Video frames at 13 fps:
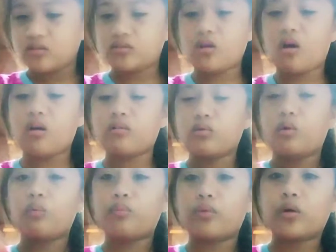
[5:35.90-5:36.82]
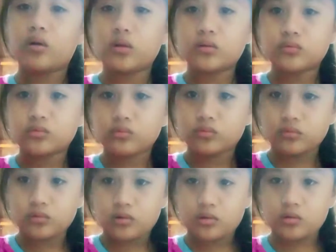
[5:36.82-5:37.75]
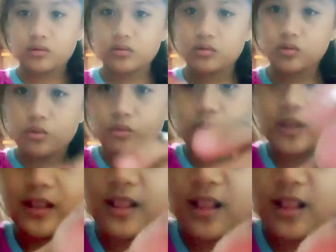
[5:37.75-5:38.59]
So, yung paano ko, guys. So, wait